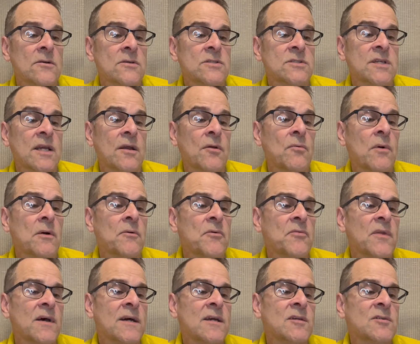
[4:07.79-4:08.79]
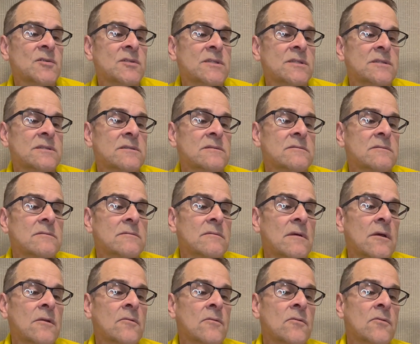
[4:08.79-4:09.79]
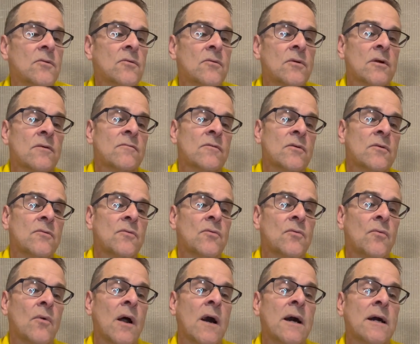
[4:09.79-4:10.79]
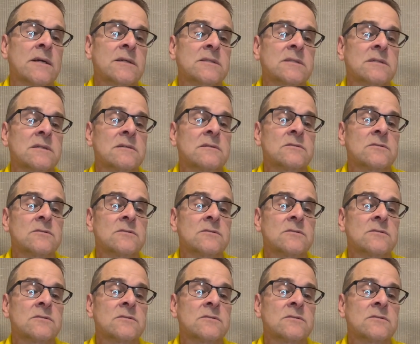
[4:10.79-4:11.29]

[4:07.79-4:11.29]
Shake well with ice and do it over the rocks.